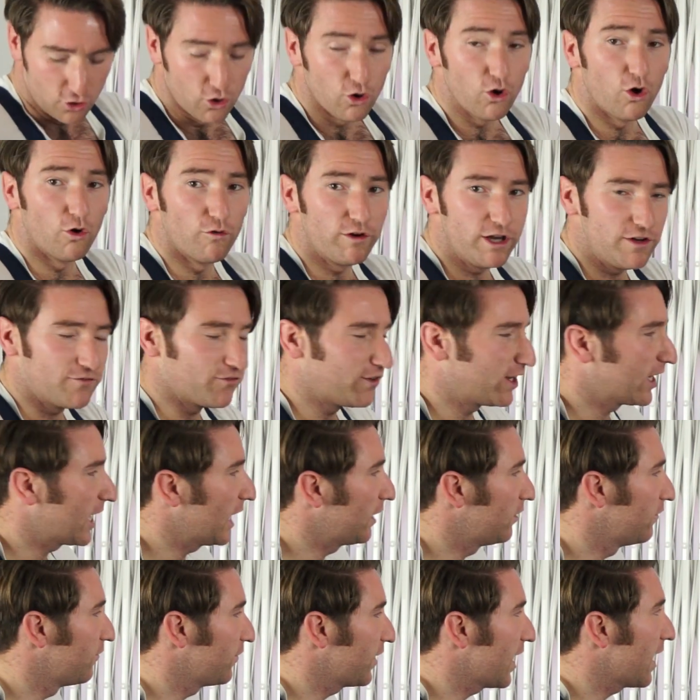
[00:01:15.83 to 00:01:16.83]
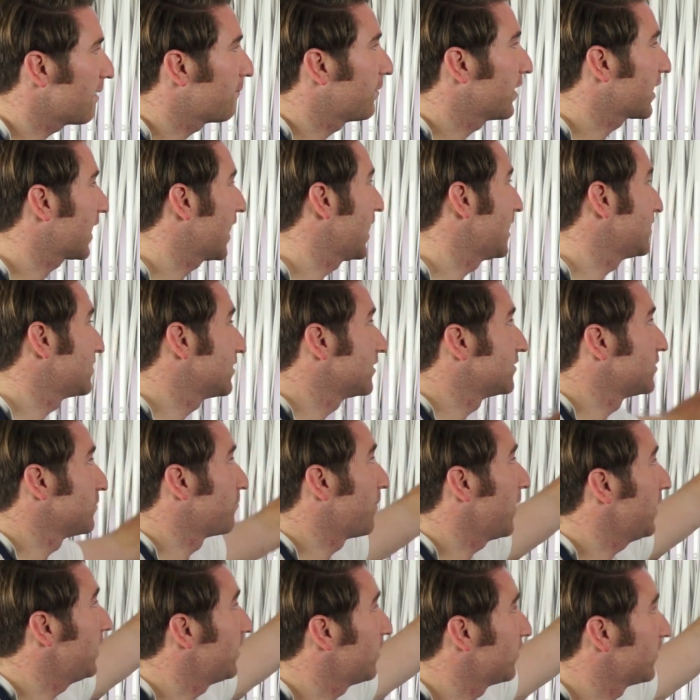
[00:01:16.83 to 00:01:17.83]
or even again with the applicator,
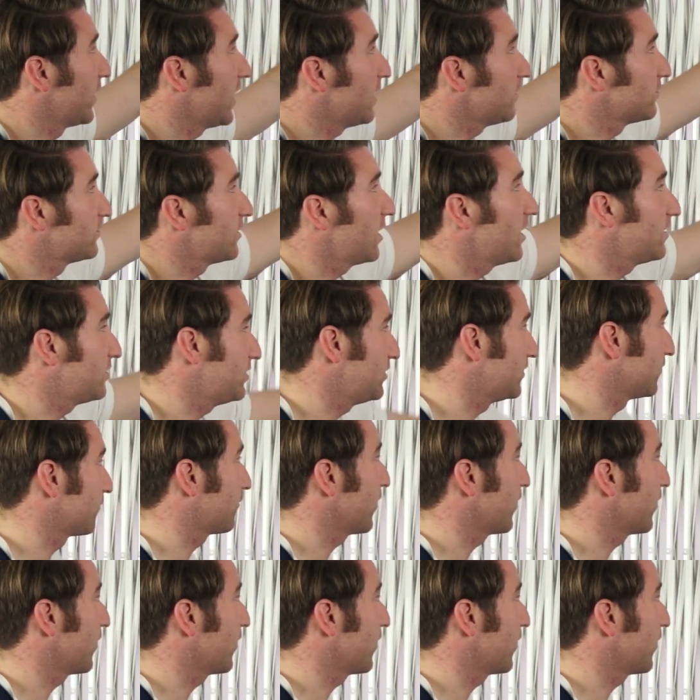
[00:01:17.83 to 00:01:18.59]
depending on how dirty the